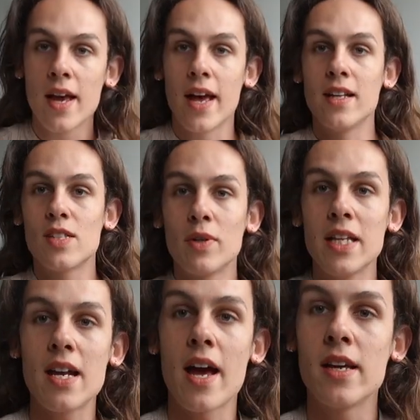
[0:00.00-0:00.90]
And it's
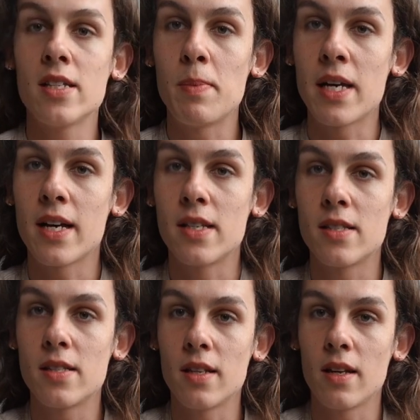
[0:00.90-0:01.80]
really nice
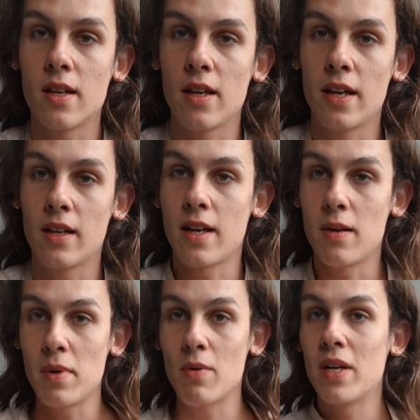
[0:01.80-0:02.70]
because it
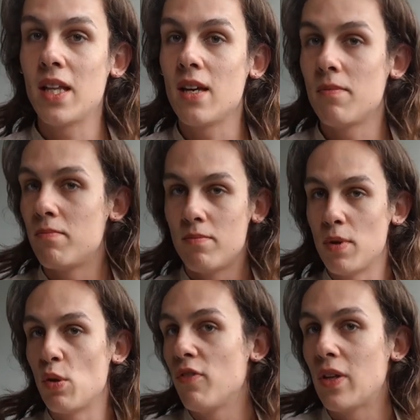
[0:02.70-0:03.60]
can be really
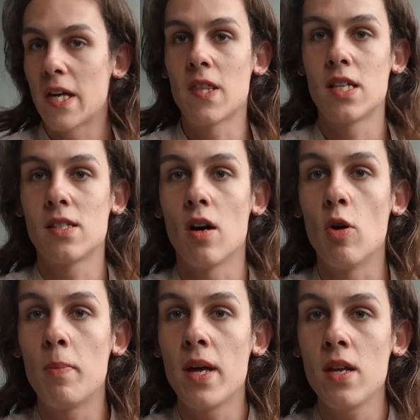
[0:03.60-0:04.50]
beautiful like this
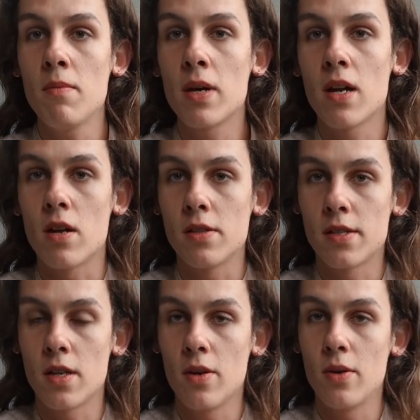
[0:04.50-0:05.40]
open, but
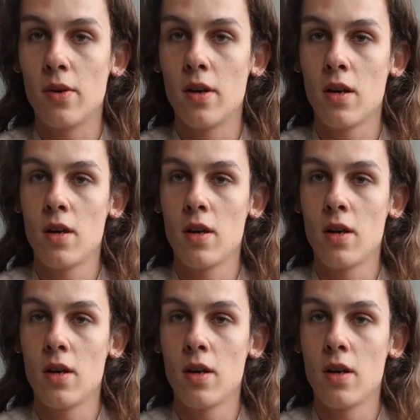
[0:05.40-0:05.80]
also